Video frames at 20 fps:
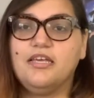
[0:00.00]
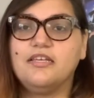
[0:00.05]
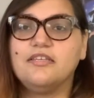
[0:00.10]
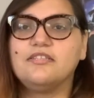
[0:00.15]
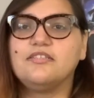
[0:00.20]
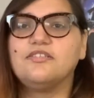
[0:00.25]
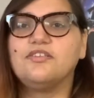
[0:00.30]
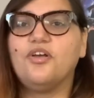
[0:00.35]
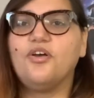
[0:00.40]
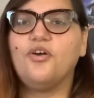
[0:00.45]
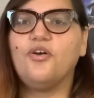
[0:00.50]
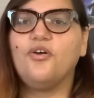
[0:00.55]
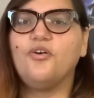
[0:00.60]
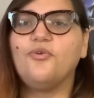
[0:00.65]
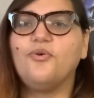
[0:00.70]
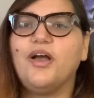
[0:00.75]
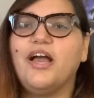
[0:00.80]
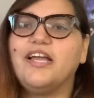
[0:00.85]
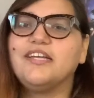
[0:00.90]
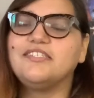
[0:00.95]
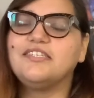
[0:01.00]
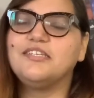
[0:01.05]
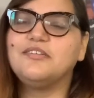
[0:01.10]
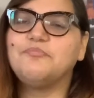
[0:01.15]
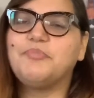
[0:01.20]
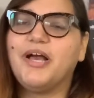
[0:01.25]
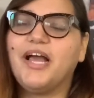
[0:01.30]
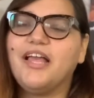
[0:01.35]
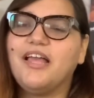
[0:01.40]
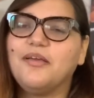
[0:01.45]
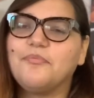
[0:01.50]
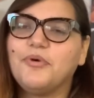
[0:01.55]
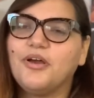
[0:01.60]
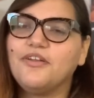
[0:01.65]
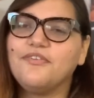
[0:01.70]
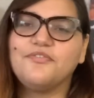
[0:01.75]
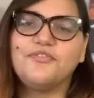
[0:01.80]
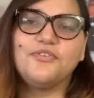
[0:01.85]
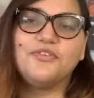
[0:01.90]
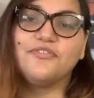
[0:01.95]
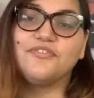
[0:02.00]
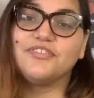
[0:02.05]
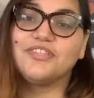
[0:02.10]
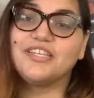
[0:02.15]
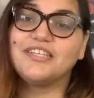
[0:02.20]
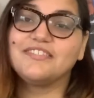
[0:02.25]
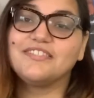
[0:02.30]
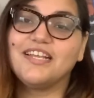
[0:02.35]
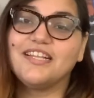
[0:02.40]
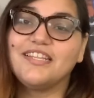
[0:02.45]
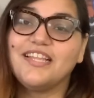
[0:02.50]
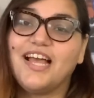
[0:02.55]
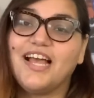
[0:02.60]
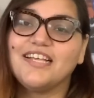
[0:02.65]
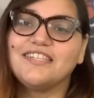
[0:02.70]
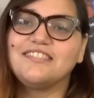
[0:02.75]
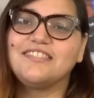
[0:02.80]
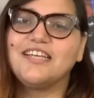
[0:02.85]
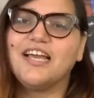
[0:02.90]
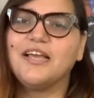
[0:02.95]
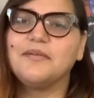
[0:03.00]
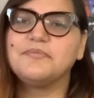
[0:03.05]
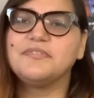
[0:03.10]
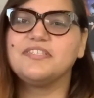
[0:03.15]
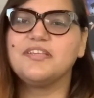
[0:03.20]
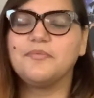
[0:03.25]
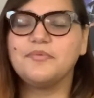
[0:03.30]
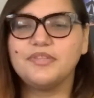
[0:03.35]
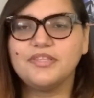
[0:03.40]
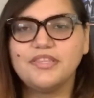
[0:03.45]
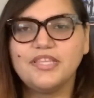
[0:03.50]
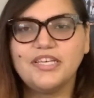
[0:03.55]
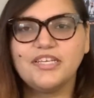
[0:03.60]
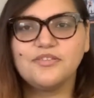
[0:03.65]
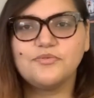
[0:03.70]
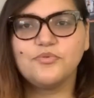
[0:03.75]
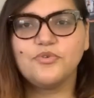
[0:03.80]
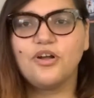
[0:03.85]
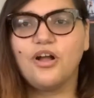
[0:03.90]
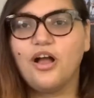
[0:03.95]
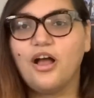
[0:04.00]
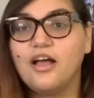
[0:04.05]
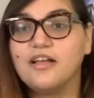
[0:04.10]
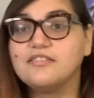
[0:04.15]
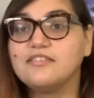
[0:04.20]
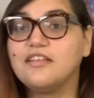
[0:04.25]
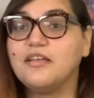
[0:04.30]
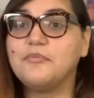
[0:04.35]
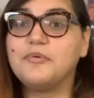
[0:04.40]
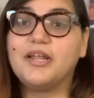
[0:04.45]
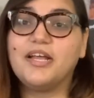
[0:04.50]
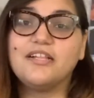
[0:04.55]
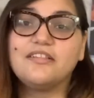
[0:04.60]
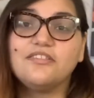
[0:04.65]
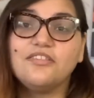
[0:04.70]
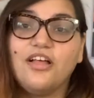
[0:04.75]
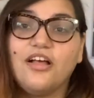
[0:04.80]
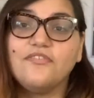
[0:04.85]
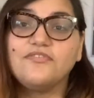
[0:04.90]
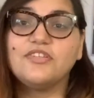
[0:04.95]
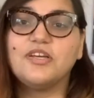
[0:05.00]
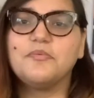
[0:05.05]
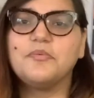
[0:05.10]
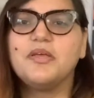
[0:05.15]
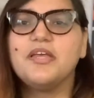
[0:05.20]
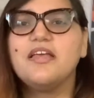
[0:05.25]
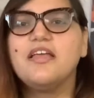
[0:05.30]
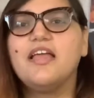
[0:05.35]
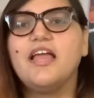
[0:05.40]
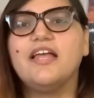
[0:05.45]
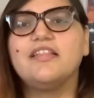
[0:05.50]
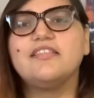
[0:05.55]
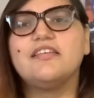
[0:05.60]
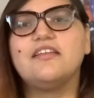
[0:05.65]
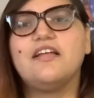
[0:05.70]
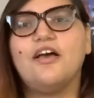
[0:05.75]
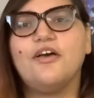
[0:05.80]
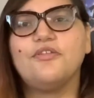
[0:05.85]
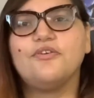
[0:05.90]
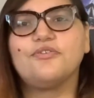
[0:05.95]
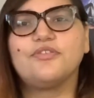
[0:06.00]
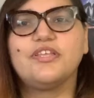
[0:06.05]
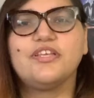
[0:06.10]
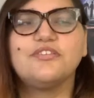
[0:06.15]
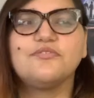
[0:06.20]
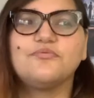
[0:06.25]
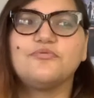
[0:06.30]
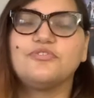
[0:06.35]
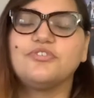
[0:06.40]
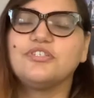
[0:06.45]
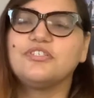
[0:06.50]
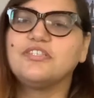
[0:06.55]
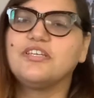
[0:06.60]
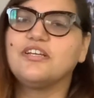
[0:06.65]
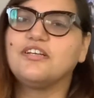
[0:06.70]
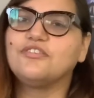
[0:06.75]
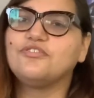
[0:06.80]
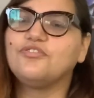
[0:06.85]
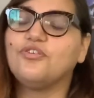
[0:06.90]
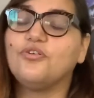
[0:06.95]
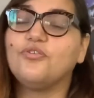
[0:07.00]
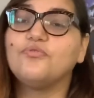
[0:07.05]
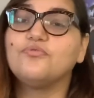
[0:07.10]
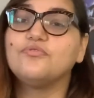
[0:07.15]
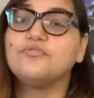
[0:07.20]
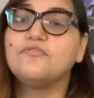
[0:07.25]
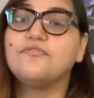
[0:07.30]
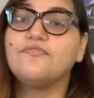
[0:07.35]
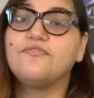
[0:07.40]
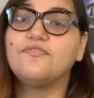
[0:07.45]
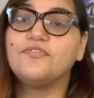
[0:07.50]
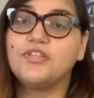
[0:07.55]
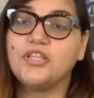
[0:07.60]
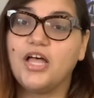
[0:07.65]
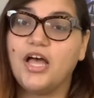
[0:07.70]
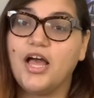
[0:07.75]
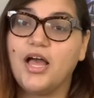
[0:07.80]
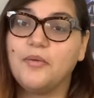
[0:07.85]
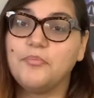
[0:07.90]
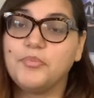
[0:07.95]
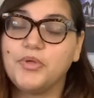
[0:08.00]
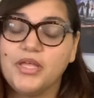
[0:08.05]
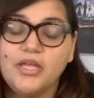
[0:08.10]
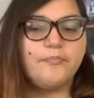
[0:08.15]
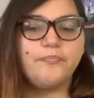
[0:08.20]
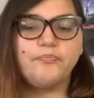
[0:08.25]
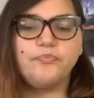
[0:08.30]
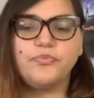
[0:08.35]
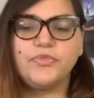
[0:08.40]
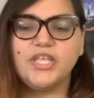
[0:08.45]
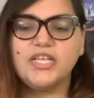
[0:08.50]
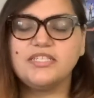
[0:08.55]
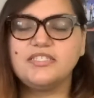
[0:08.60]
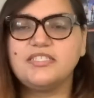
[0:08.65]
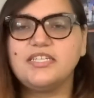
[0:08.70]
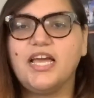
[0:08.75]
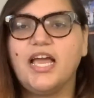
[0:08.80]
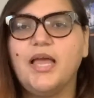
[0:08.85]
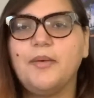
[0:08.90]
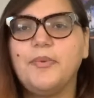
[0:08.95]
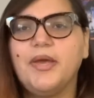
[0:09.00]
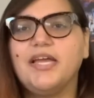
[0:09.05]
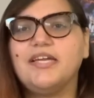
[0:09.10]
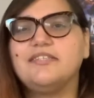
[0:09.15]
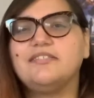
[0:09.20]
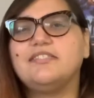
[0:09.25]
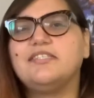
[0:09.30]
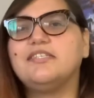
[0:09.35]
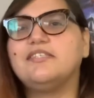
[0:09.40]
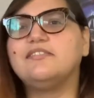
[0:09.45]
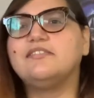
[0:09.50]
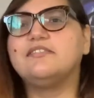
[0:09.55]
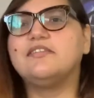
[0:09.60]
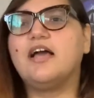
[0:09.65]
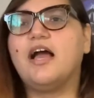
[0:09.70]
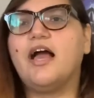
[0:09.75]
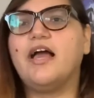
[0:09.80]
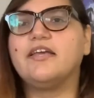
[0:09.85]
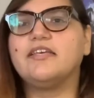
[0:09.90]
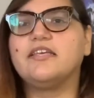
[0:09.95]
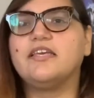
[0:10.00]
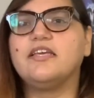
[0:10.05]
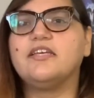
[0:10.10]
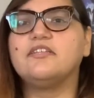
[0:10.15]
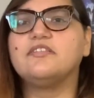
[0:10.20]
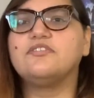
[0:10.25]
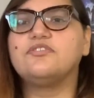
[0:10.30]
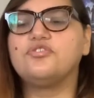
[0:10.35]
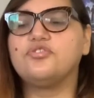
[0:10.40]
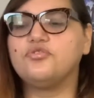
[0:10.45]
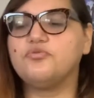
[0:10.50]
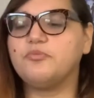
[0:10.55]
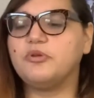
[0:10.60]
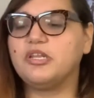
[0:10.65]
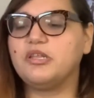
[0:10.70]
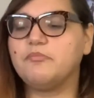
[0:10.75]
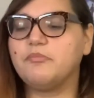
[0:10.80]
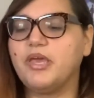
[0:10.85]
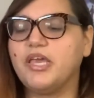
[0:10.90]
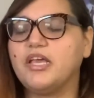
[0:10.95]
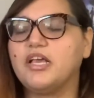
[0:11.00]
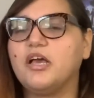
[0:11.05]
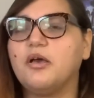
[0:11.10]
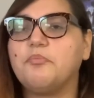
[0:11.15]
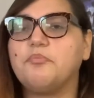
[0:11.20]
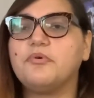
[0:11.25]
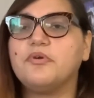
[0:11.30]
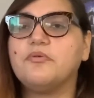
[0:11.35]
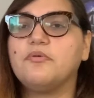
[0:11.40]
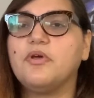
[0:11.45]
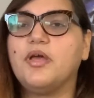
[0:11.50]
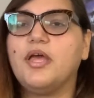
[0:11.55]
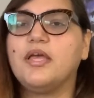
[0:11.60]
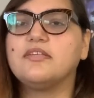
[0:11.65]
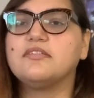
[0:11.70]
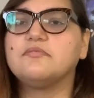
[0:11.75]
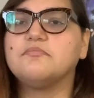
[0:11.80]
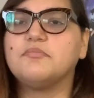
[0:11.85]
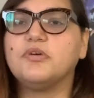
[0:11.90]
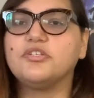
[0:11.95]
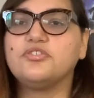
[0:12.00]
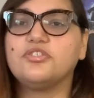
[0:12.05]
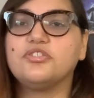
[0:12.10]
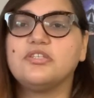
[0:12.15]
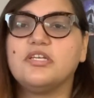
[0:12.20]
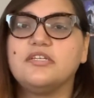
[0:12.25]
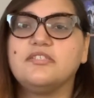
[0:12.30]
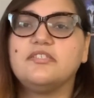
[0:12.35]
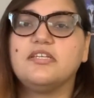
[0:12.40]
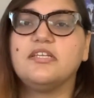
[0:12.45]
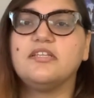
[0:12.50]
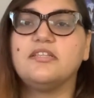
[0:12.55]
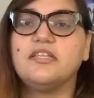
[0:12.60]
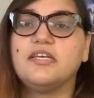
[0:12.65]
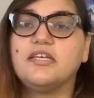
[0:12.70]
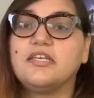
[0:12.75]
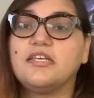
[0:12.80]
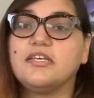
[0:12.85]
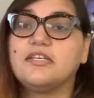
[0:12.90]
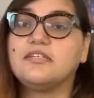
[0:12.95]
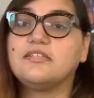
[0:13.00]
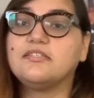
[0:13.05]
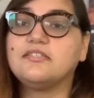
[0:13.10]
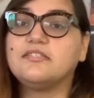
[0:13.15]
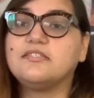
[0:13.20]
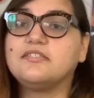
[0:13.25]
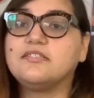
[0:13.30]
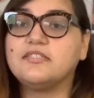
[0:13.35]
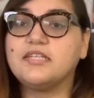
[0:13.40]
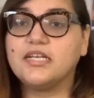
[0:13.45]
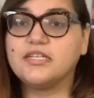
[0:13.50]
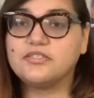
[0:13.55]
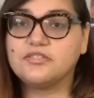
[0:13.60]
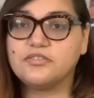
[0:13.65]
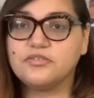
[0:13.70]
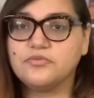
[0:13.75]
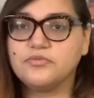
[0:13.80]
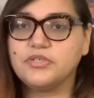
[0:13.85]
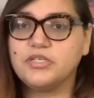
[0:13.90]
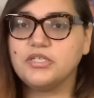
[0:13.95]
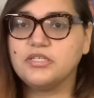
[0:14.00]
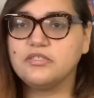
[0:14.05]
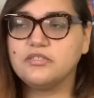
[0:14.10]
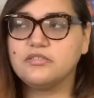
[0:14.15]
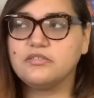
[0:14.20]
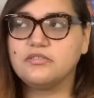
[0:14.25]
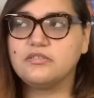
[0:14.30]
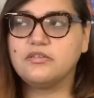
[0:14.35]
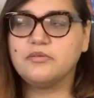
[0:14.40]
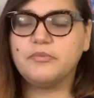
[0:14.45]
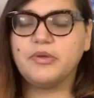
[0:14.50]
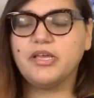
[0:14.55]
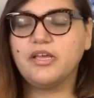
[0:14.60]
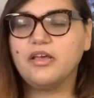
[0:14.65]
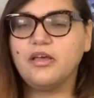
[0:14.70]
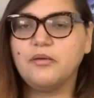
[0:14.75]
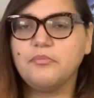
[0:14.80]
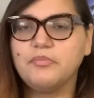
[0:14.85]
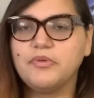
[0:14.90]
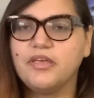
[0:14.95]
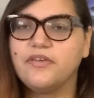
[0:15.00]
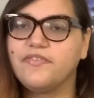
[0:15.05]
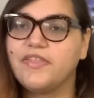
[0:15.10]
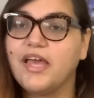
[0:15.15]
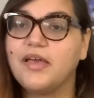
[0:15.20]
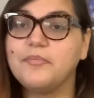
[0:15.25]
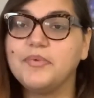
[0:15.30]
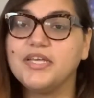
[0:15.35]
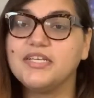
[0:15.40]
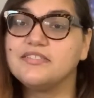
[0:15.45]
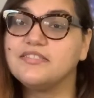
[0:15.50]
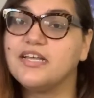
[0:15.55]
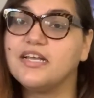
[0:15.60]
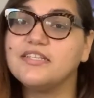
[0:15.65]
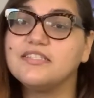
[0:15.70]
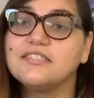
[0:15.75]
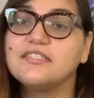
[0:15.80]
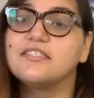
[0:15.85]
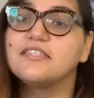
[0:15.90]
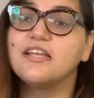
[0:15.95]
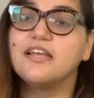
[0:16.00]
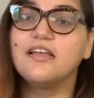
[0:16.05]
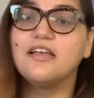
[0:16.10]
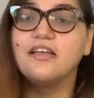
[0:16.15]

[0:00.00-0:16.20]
So I bought a few different things that last time. Some of the things were awesome and I loved them, and then other things were just like a total flop. This time I did not get too many makeup as much as I did like accessories to makeup, if that makes sense.